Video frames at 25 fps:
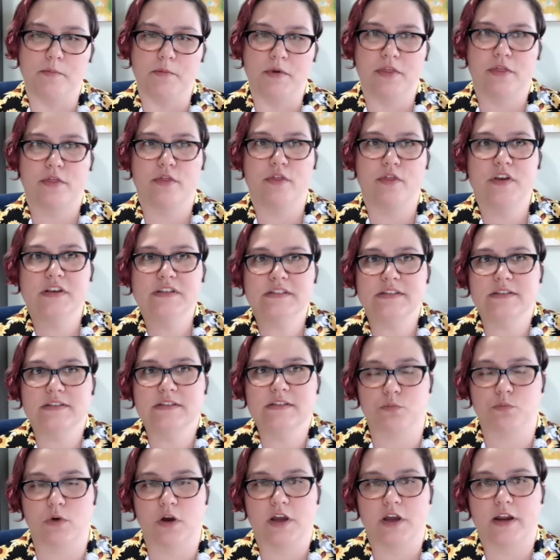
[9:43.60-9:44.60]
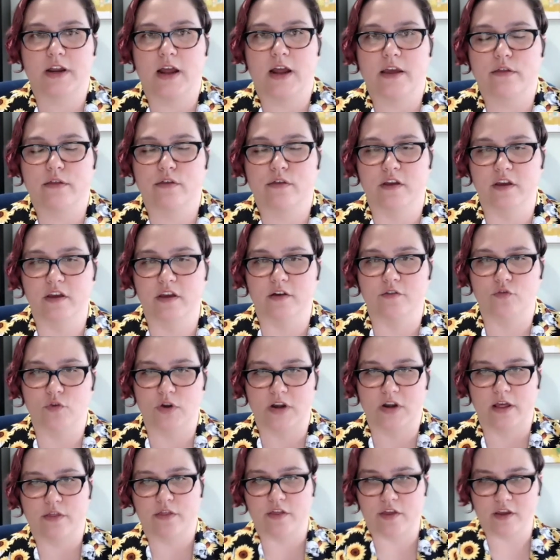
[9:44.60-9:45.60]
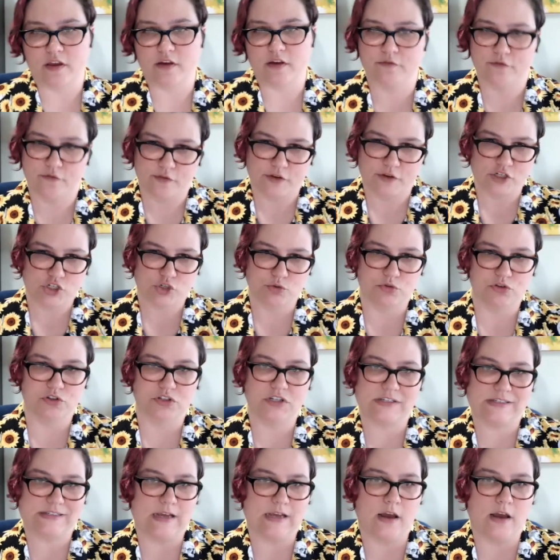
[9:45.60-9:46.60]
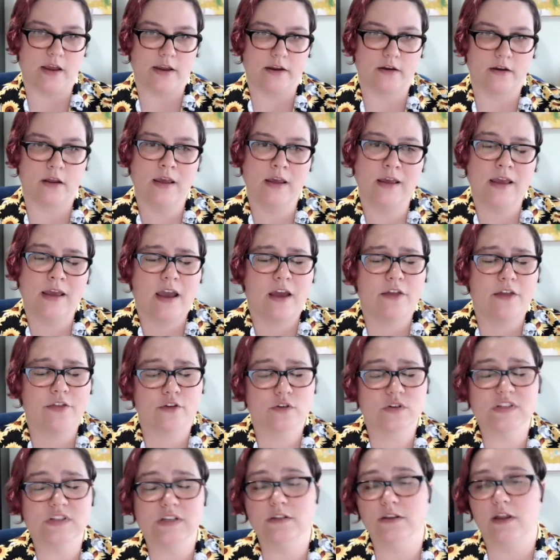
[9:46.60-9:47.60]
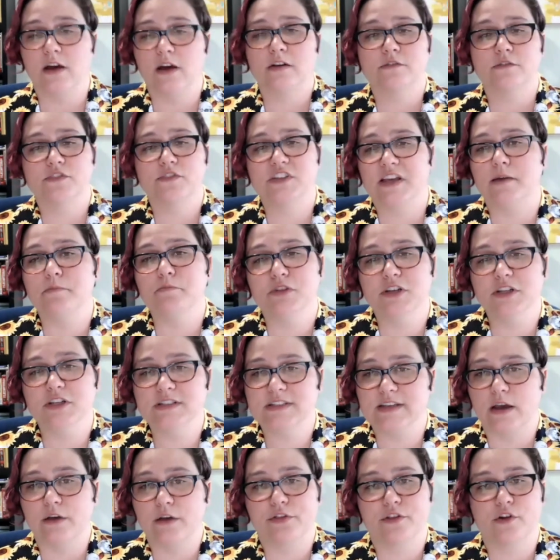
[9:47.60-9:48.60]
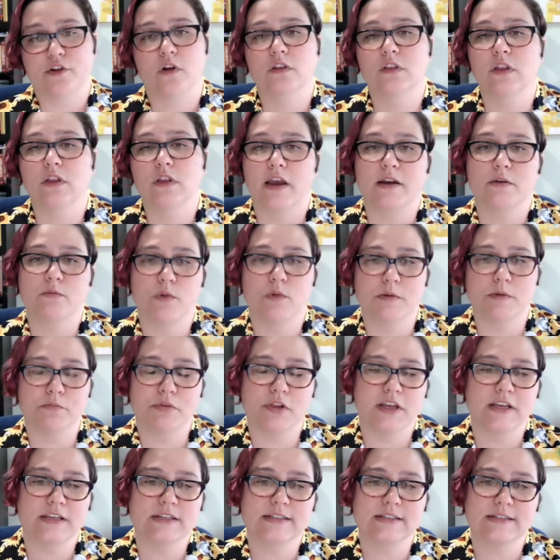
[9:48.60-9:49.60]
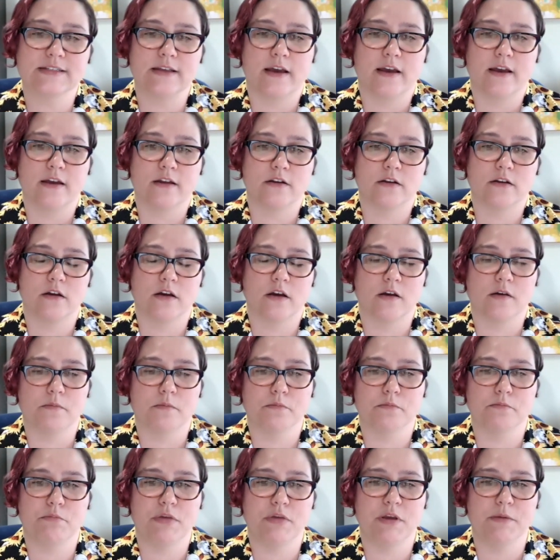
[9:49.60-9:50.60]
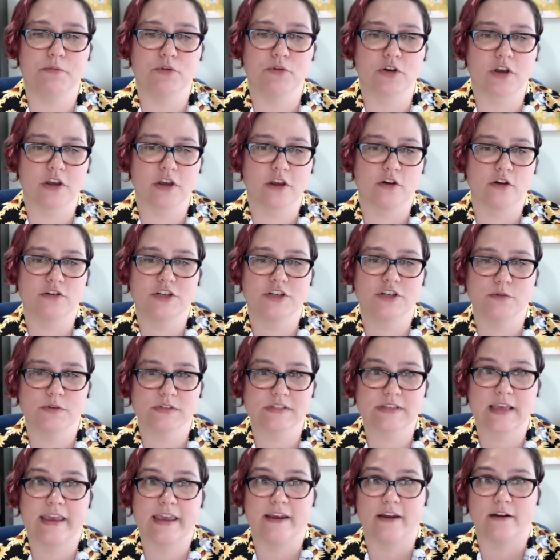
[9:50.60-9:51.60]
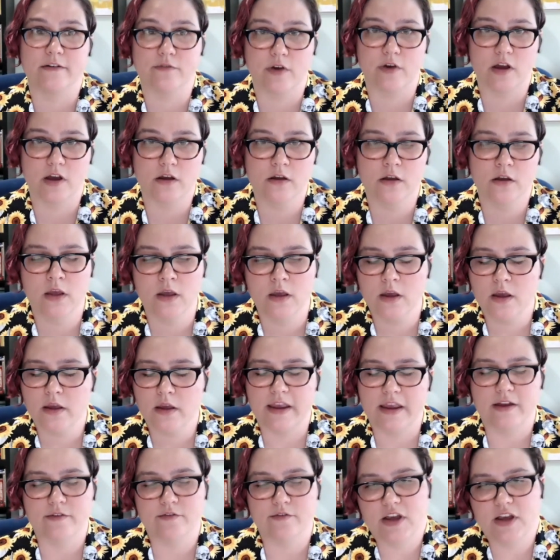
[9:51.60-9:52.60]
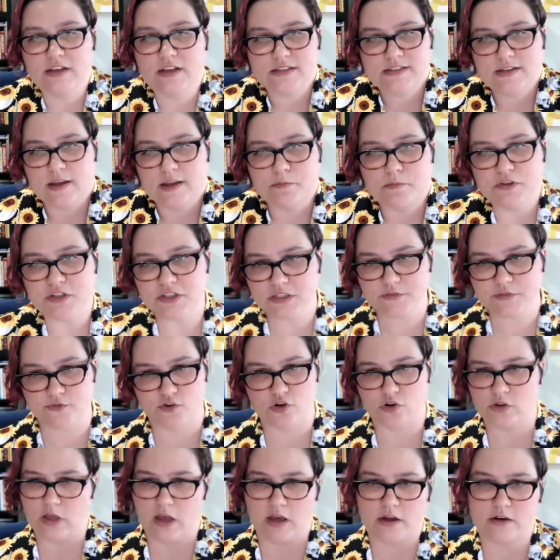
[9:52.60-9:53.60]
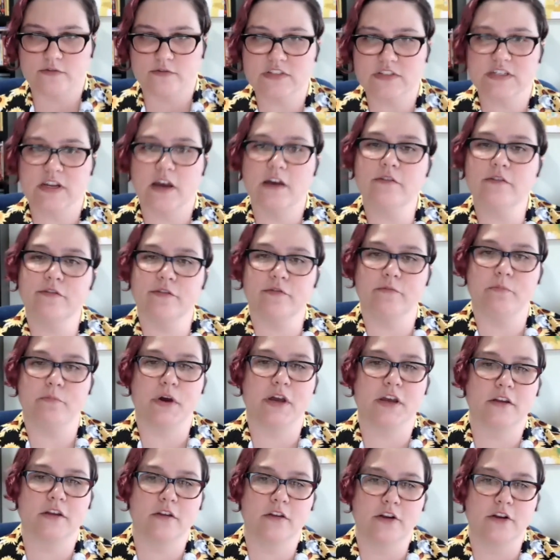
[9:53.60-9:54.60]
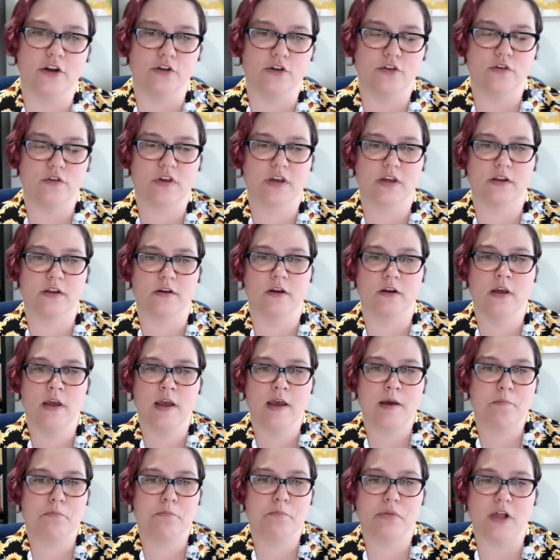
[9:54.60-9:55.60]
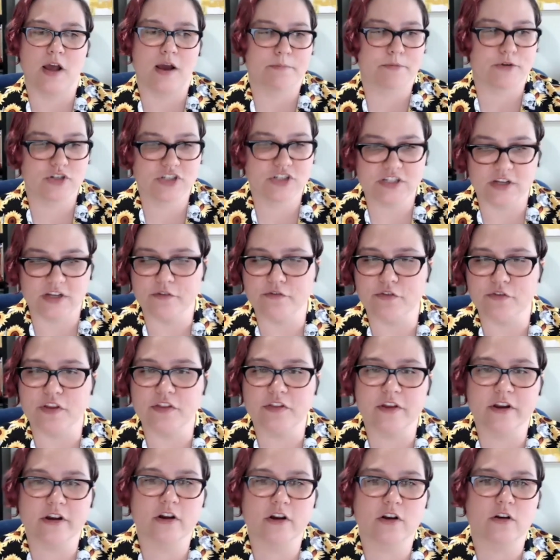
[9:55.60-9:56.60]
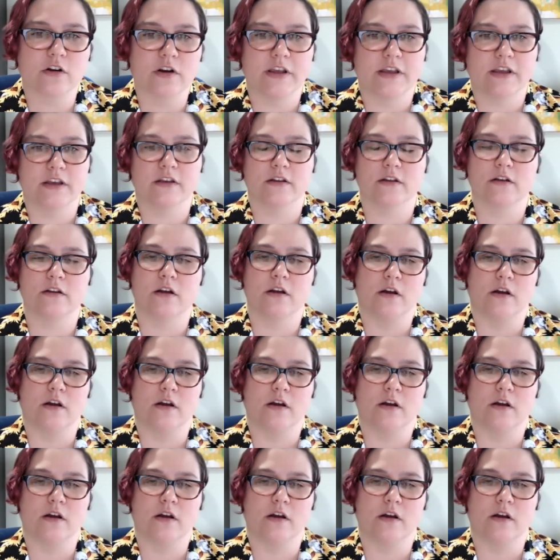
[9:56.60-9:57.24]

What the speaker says: This is what I think of when I think of visual design. And there's a lot of templates out there online. One place that people can go to is Canva. Canva has templates for a lot of stuff, but you can plop your stuff in there. It